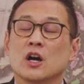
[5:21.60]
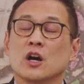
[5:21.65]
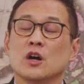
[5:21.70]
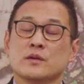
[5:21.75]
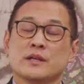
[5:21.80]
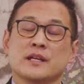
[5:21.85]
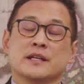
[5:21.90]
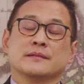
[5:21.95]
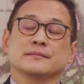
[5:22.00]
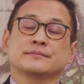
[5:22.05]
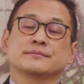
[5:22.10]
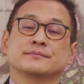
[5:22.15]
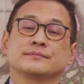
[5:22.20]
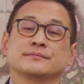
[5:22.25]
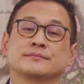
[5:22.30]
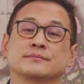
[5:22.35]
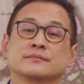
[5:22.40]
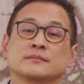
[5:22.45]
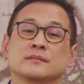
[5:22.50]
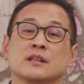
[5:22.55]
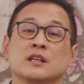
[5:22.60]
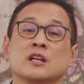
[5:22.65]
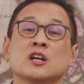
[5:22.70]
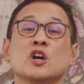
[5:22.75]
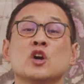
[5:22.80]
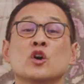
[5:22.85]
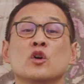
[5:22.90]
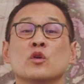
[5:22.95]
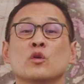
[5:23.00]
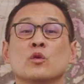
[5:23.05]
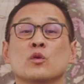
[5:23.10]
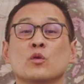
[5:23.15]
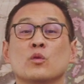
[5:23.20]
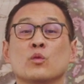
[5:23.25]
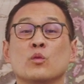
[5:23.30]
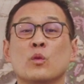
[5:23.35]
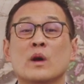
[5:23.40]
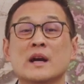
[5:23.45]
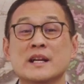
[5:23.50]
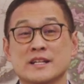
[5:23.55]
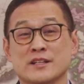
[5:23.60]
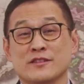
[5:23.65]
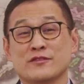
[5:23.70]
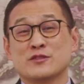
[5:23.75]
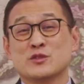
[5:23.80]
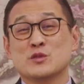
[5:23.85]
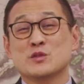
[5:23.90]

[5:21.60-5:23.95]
Okay, what if